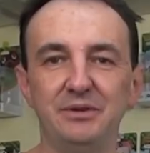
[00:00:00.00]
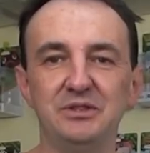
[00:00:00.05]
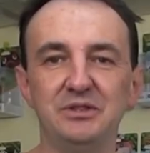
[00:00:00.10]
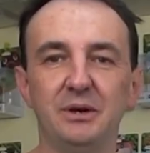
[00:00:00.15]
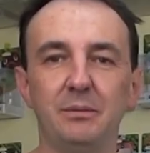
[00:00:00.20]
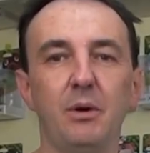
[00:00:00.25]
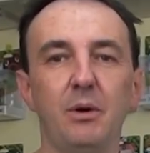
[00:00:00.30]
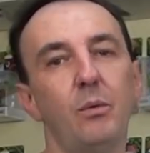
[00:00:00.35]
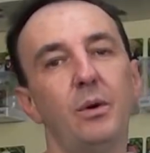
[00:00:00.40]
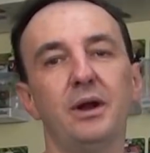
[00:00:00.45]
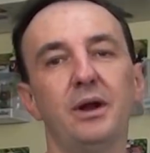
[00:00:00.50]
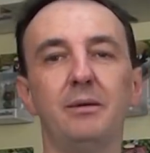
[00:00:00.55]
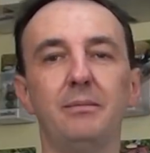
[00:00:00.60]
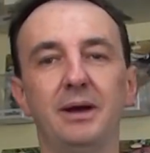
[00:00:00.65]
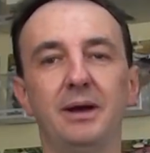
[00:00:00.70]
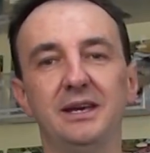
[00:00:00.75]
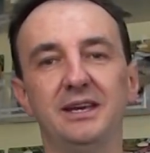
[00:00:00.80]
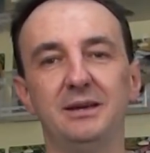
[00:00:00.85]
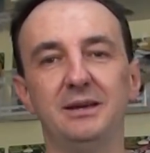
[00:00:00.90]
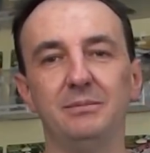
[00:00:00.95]
time I want to
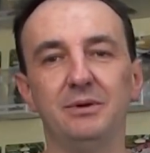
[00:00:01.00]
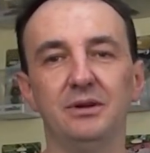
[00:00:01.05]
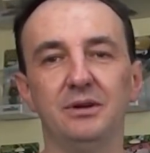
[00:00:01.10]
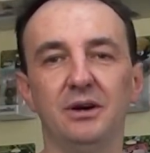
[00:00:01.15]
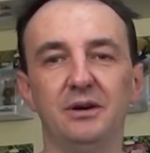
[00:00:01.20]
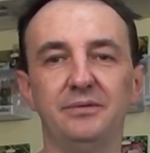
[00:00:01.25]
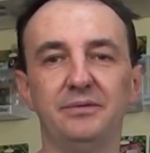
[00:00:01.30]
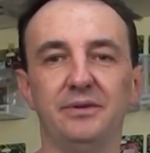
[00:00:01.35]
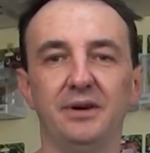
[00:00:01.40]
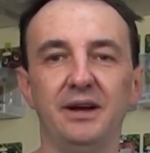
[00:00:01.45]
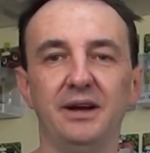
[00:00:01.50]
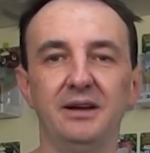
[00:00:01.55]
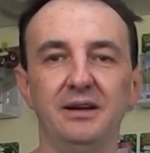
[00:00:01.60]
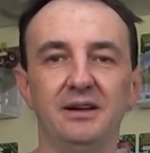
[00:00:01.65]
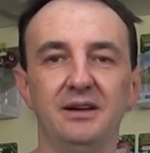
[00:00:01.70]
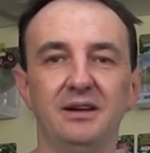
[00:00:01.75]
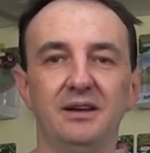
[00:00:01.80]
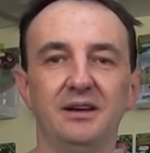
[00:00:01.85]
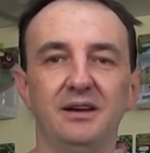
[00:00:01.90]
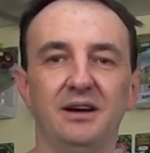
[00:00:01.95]
make him an offer,
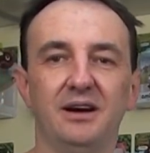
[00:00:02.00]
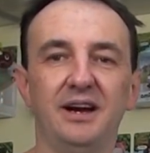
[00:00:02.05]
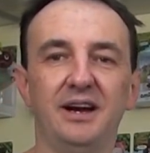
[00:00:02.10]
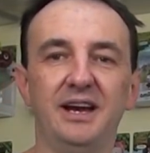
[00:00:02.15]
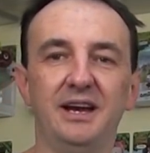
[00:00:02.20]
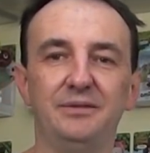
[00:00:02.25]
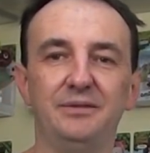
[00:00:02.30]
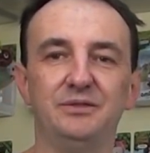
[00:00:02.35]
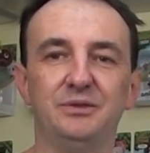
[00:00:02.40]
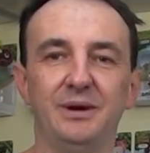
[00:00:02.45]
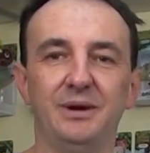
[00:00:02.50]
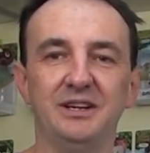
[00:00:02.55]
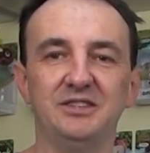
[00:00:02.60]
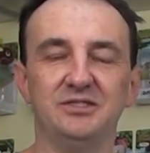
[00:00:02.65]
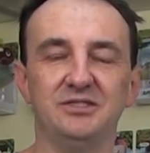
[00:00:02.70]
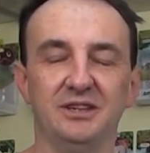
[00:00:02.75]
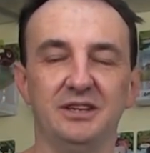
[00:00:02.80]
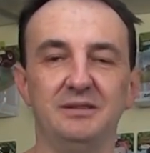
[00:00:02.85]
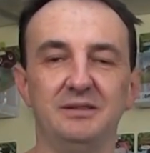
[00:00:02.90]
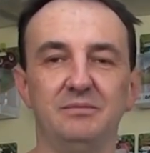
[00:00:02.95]
I have to
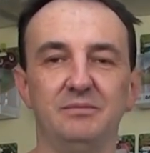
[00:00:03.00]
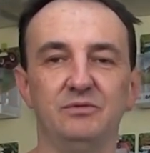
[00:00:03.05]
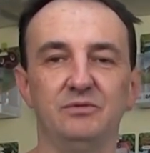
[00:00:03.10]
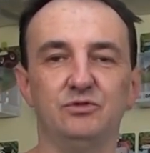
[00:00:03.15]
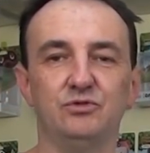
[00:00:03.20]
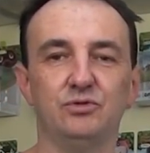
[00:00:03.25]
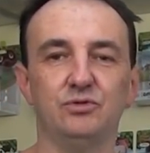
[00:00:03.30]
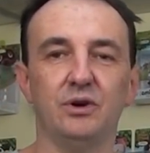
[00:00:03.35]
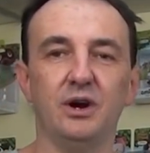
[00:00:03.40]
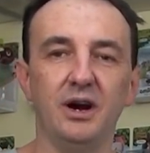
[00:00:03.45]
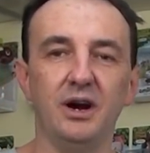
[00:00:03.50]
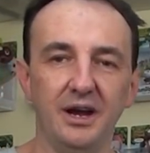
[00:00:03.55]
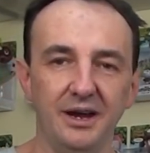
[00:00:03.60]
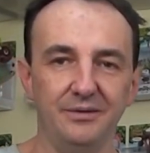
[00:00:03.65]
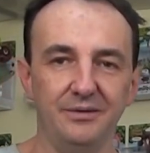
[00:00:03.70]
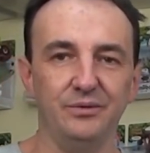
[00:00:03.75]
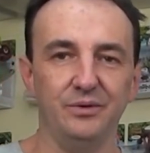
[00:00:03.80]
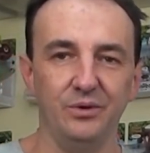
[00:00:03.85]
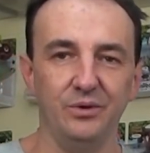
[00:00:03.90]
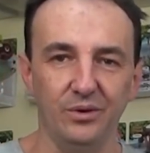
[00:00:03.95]
actually
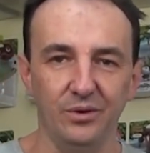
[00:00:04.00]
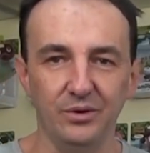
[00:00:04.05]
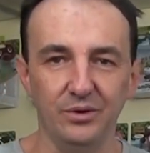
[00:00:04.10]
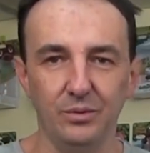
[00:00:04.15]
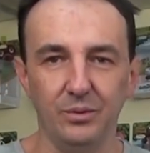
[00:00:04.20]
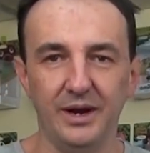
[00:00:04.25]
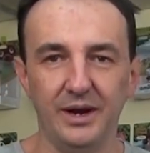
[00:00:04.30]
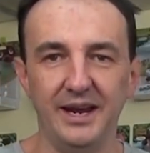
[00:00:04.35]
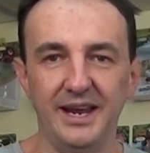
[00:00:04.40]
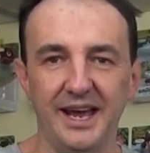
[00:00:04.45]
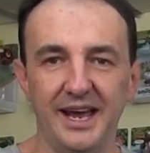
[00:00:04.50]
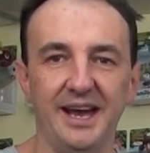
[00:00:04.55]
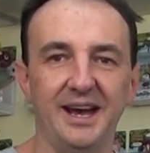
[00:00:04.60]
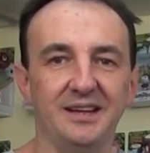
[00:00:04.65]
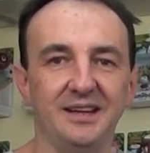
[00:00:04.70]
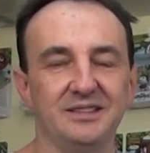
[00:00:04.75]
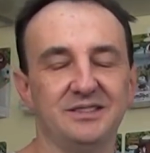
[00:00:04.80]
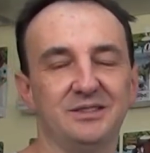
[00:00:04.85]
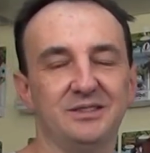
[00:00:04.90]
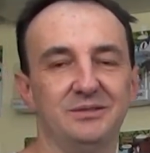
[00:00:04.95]
drive all the way
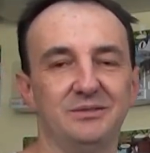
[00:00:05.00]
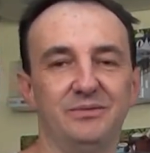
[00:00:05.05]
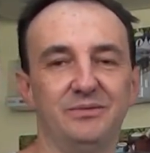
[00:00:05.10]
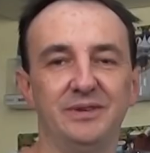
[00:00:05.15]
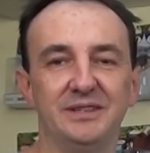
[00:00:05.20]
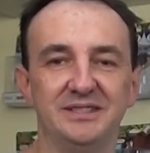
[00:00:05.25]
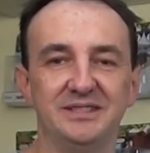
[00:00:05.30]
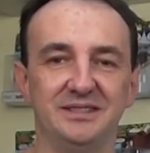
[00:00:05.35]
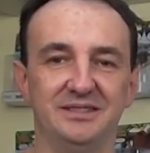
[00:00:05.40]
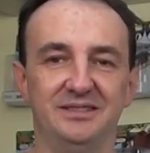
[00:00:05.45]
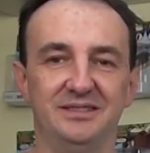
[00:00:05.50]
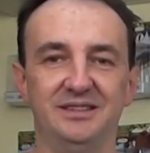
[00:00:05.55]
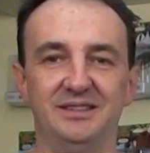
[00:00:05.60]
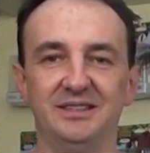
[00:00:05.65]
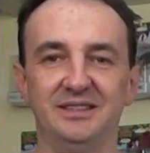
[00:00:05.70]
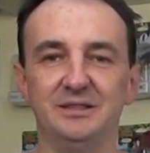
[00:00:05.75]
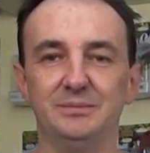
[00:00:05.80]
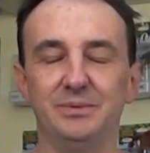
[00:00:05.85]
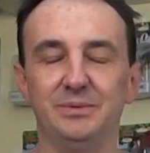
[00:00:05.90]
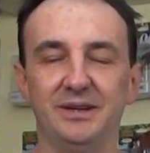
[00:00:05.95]
out to visit
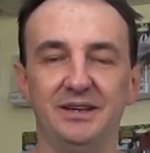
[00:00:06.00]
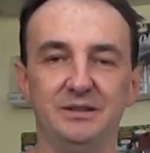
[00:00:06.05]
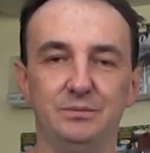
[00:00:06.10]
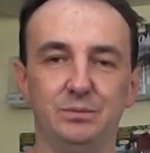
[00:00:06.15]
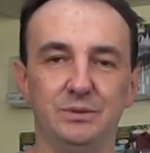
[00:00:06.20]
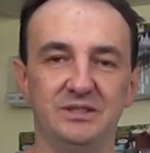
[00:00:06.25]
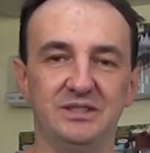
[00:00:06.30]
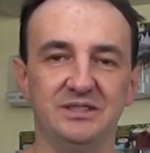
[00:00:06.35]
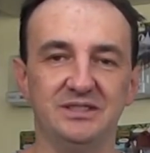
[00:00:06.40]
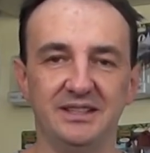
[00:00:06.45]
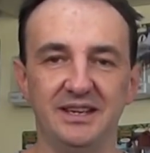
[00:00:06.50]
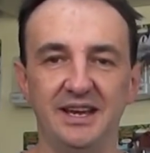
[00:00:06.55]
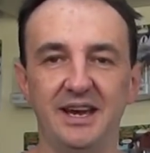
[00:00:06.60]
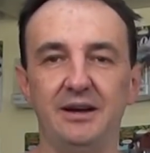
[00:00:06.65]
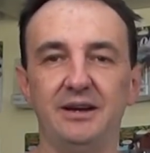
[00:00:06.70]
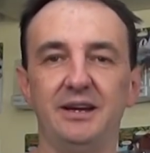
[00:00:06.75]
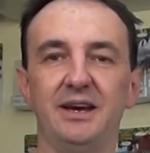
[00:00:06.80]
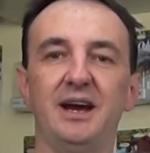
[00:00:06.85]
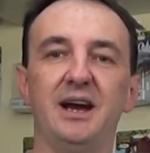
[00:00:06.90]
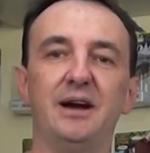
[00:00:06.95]
this place, which is an hour
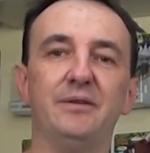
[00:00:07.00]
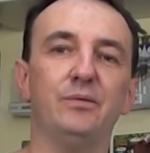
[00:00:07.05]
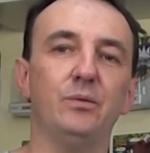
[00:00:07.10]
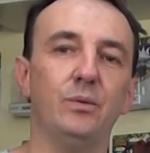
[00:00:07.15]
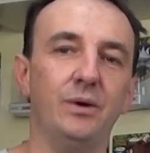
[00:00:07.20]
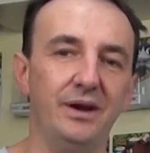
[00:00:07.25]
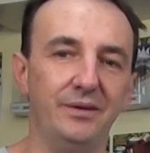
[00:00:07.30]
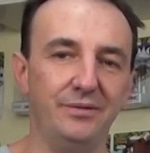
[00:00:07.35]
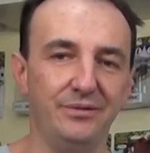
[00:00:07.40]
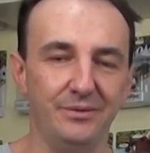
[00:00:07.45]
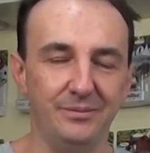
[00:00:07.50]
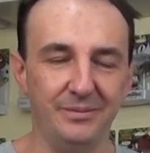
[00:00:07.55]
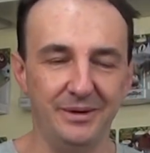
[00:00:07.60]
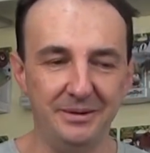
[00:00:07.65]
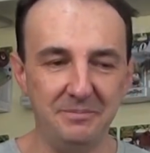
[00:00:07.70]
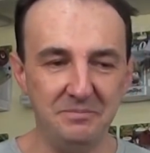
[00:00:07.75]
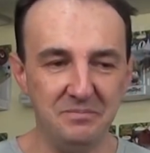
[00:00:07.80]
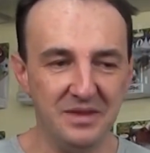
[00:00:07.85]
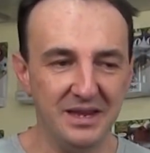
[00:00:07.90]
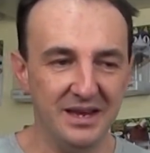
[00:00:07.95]
and a half away from me.
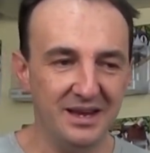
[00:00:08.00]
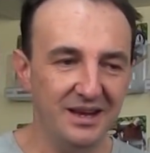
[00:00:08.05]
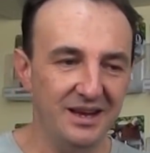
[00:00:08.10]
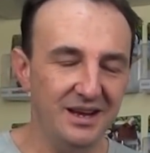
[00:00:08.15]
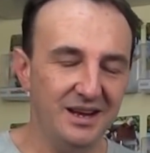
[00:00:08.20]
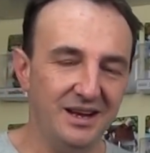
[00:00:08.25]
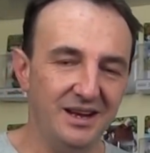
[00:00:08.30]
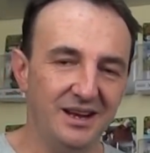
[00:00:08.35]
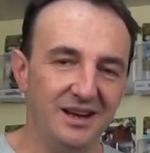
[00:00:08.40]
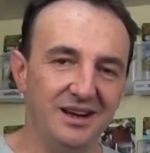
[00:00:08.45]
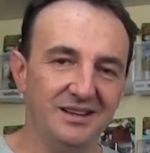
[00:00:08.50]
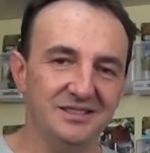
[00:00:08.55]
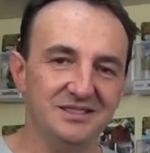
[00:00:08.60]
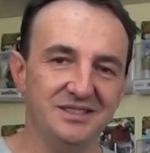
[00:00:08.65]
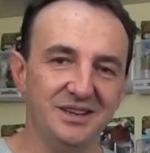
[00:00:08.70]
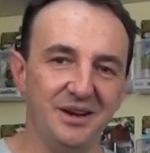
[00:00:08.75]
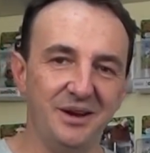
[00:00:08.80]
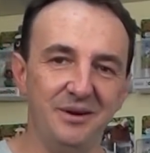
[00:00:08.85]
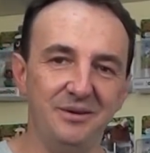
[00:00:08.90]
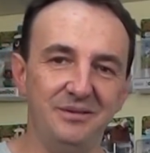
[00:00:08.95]

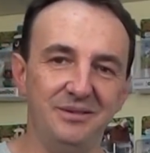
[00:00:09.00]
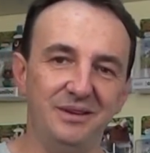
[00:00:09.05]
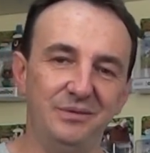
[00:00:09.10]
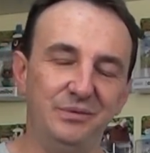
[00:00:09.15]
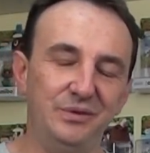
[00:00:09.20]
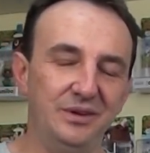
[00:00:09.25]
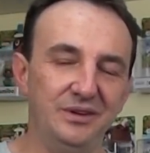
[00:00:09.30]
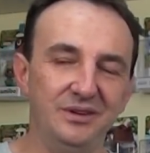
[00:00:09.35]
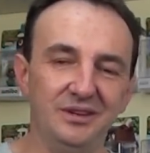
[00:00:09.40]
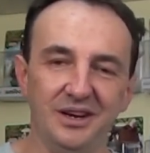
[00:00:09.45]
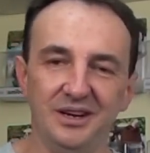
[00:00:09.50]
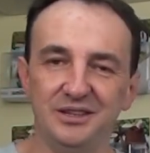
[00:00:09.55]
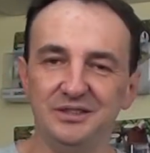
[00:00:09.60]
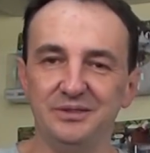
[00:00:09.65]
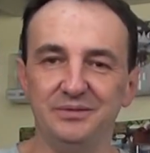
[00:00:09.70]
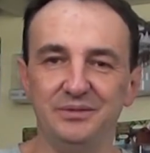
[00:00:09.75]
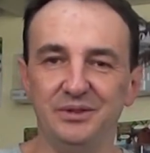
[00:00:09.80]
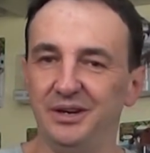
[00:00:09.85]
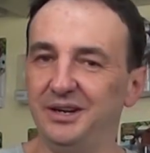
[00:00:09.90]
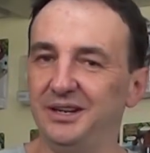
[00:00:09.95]
So if you guys
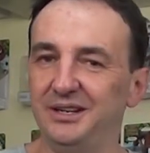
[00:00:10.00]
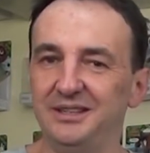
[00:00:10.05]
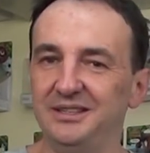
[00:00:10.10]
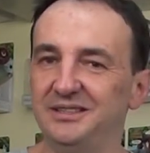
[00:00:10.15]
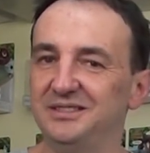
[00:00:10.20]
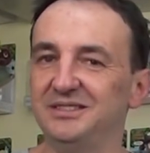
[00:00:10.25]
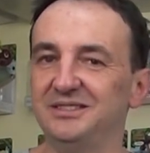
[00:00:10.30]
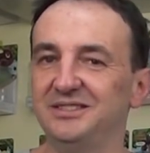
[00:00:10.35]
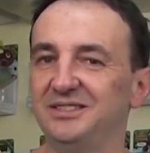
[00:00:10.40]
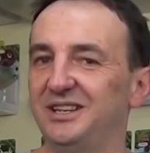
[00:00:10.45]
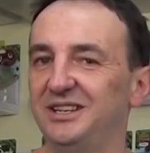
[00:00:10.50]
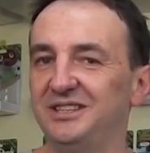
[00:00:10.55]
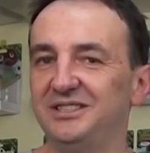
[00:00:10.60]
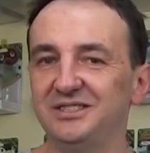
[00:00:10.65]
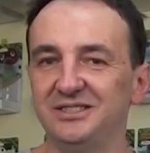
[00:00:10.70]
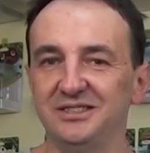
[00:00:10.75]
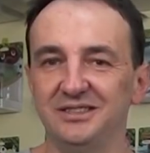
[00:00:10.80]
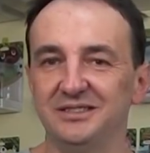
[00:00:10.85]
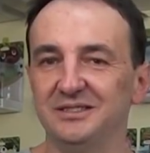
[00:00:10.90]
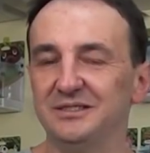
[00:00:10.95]
have got any
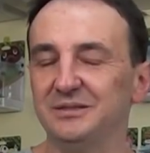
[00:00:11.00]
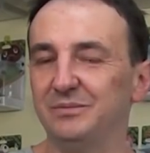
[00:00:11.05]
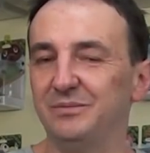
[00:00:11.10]
suggestions,